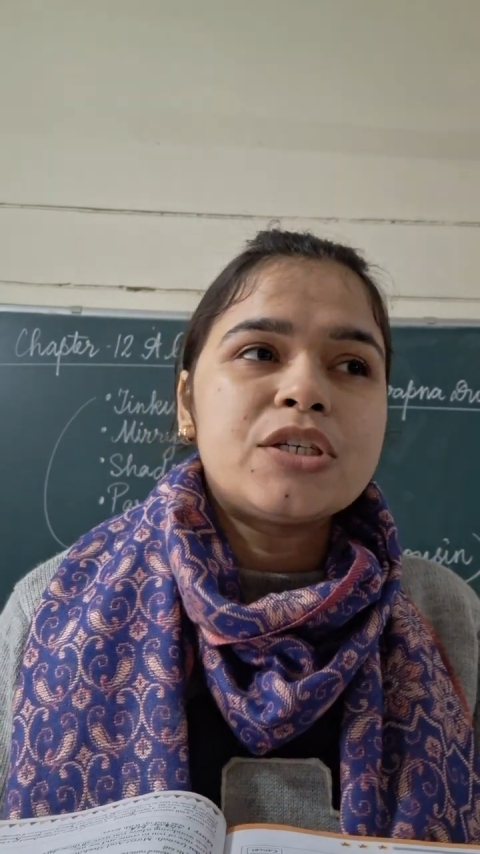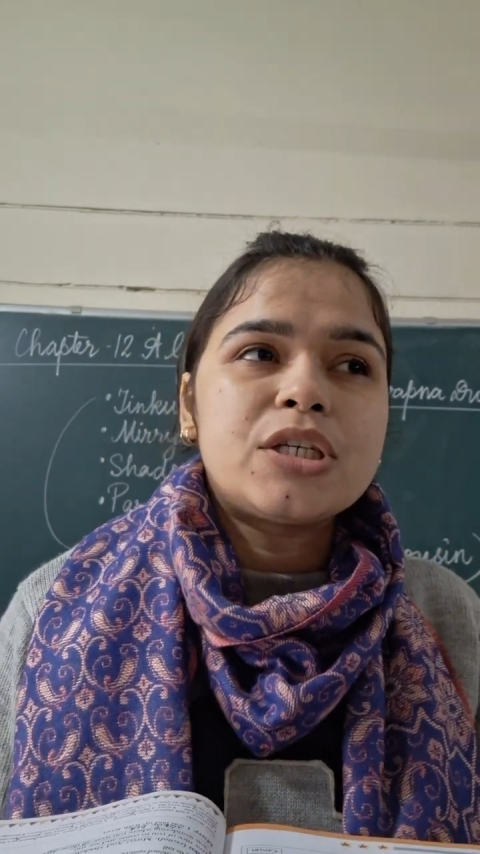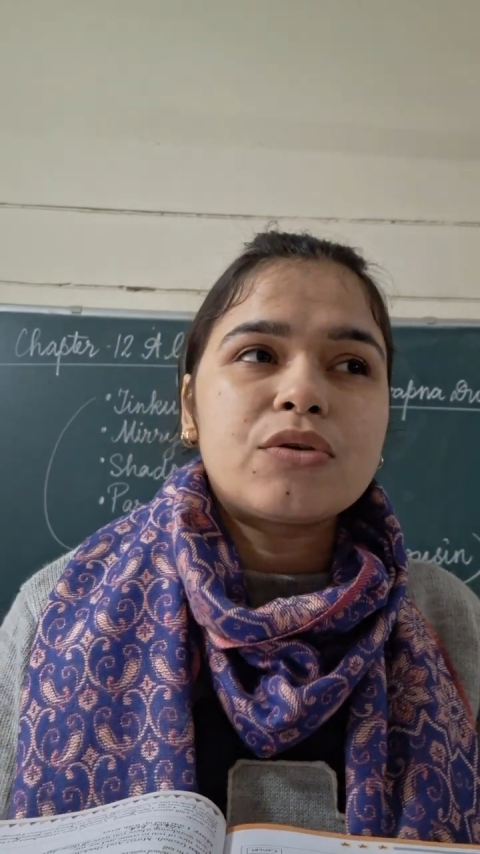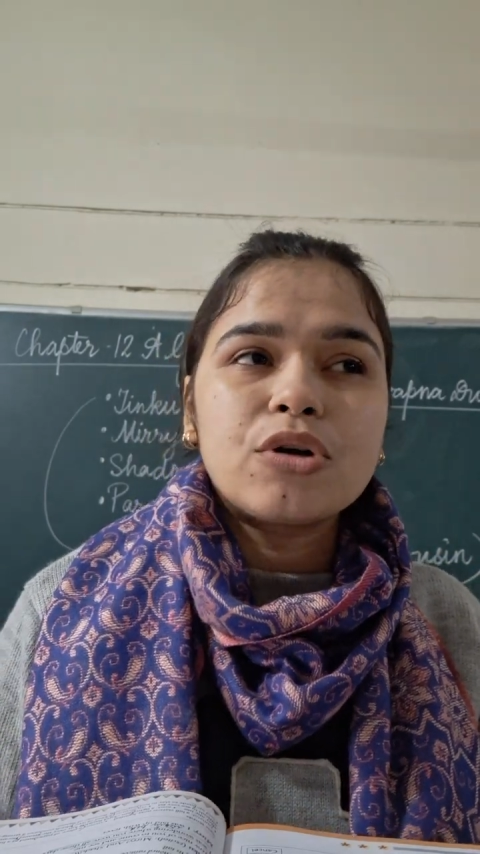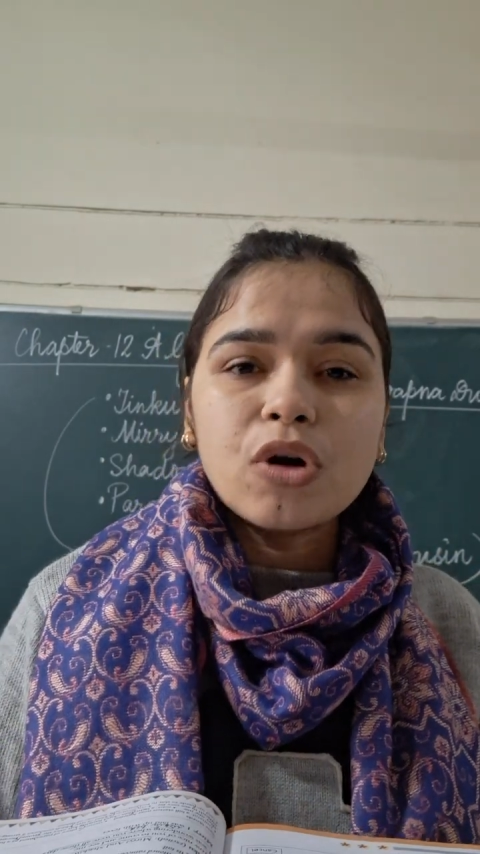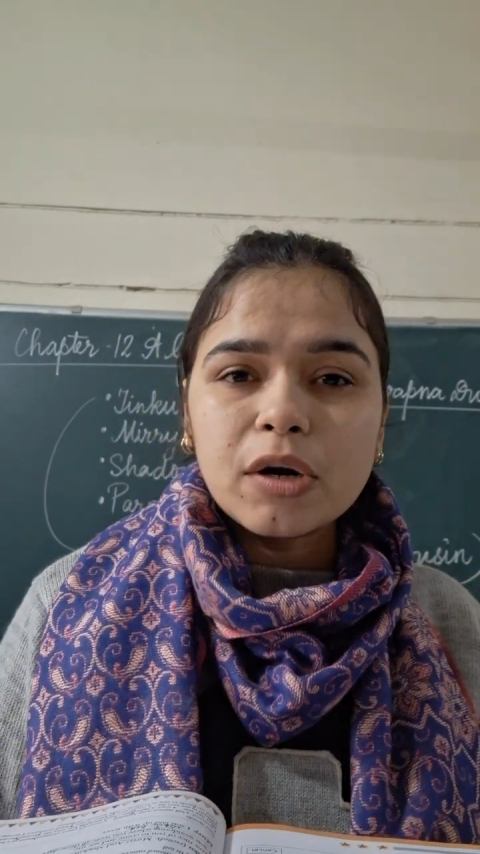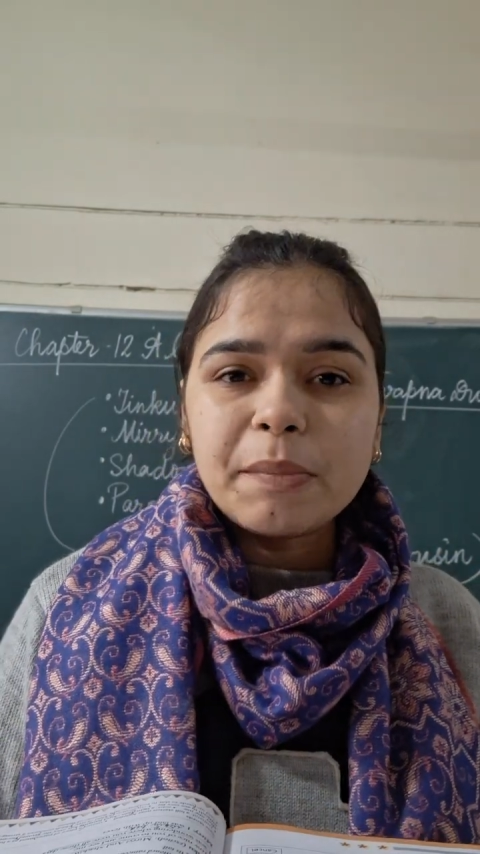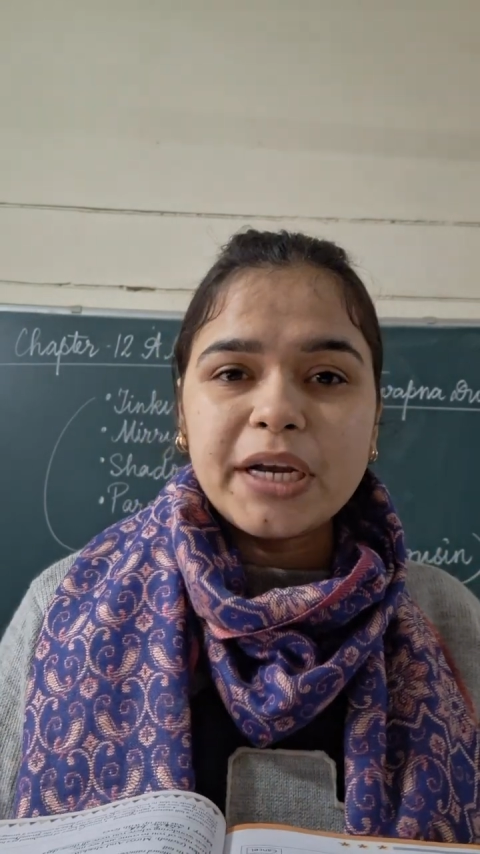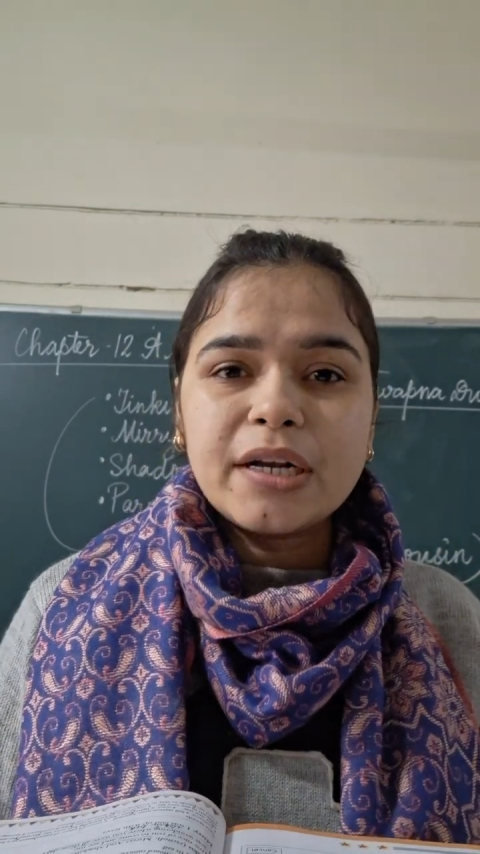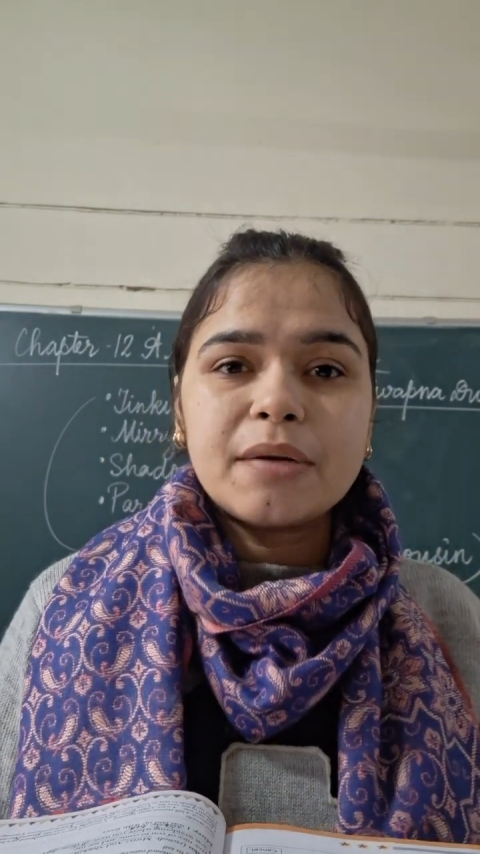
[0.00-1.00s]
she could not
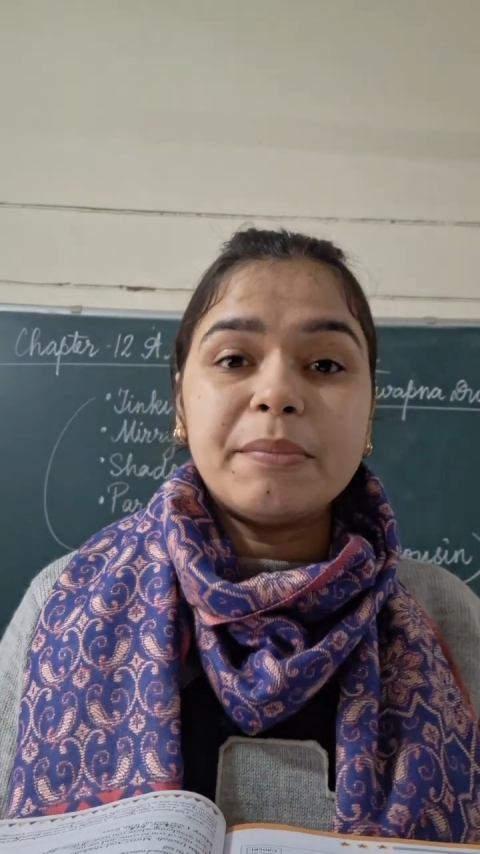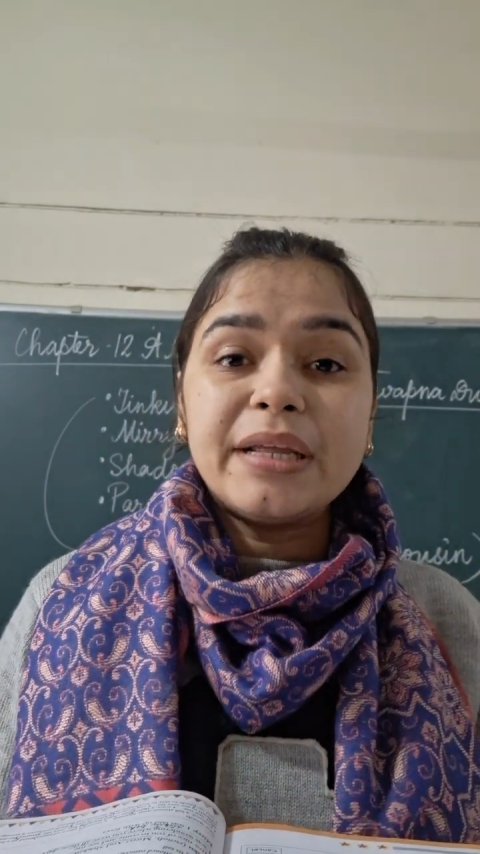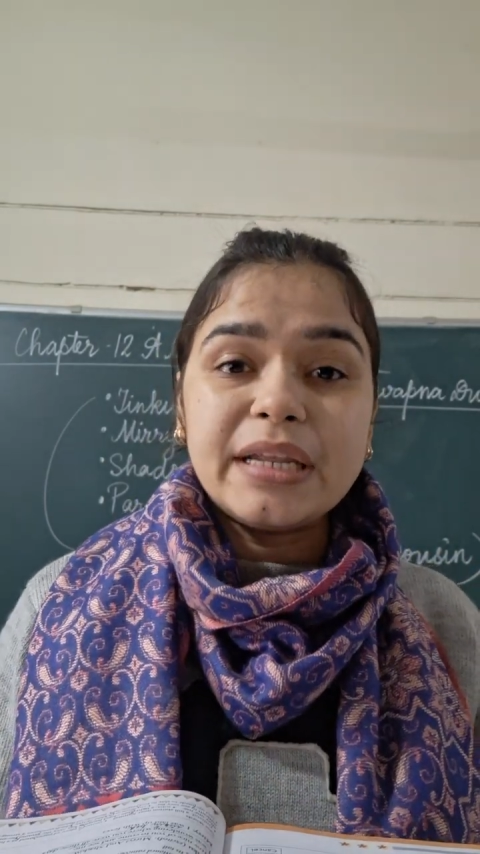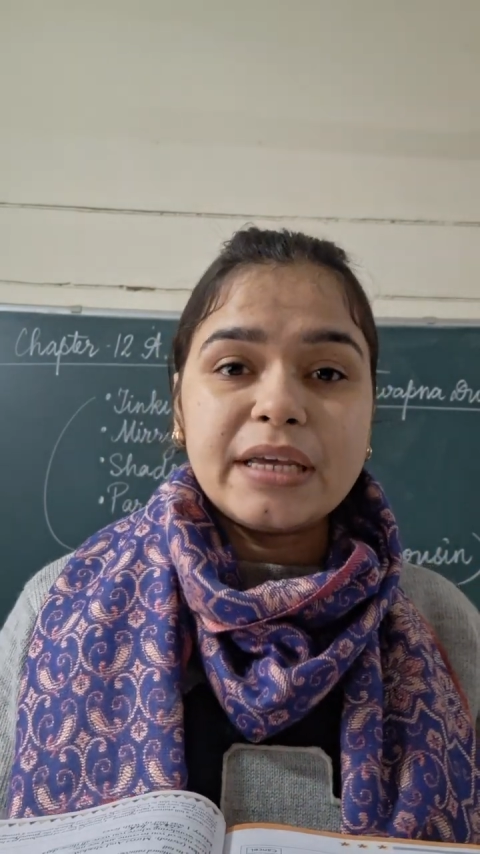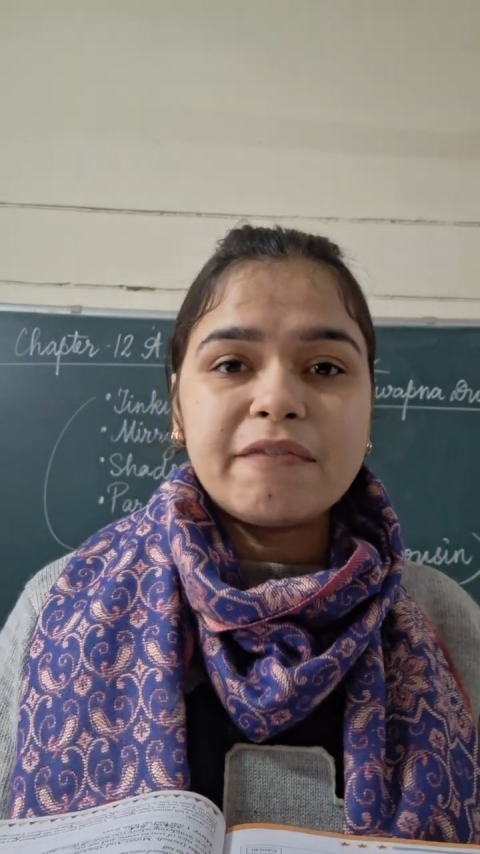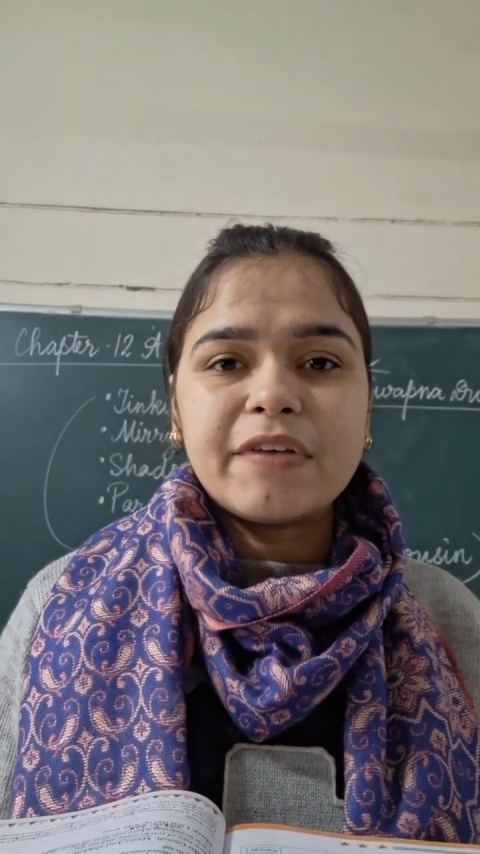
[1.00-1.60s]
meet Miri